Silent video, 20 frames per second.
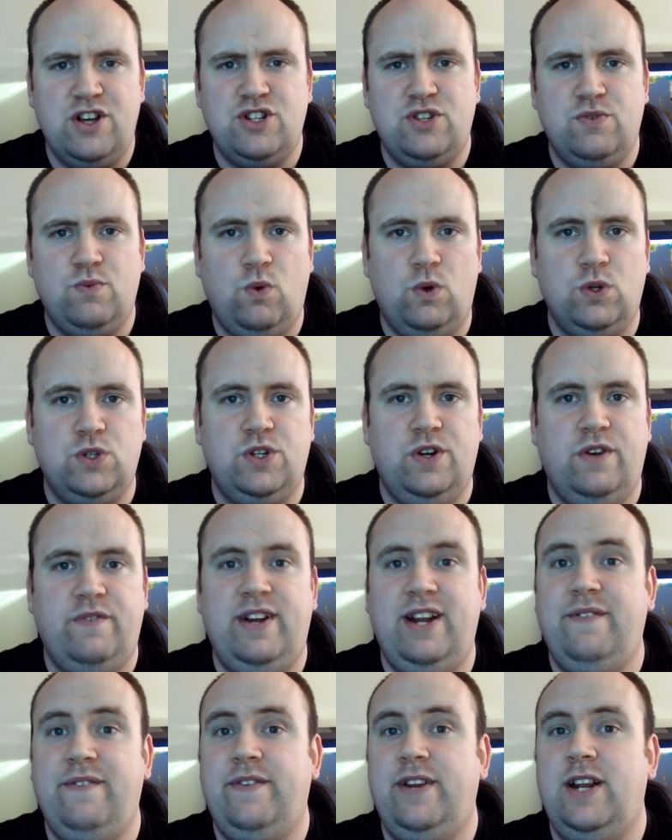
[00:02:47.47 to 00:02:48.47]
to water of
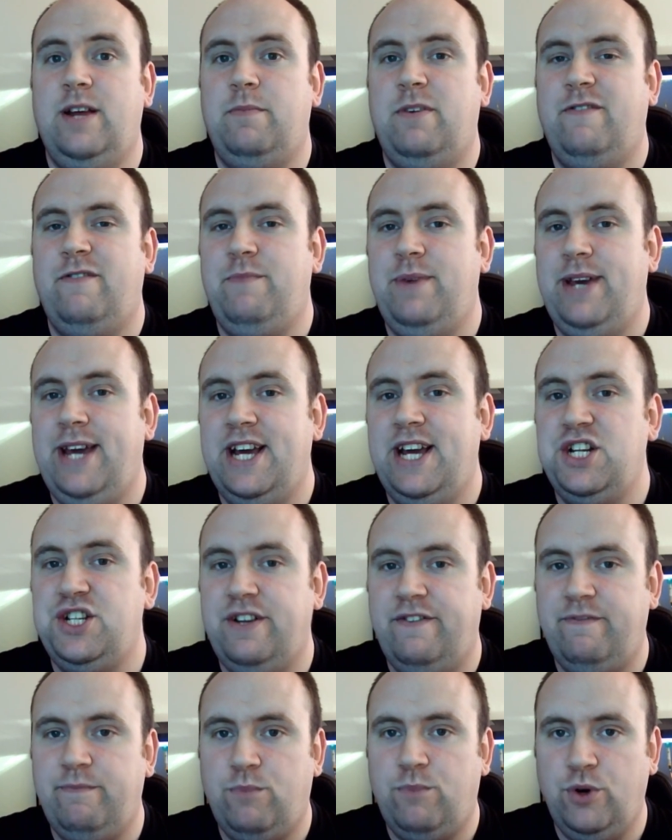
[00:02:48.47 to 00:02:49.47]
anything above pH
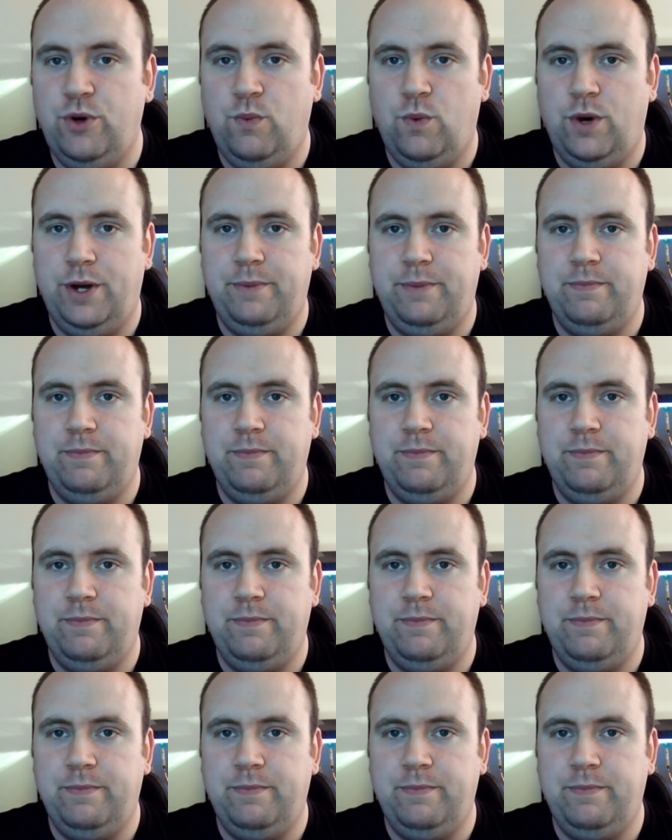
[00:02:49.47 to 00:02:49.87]
7.1.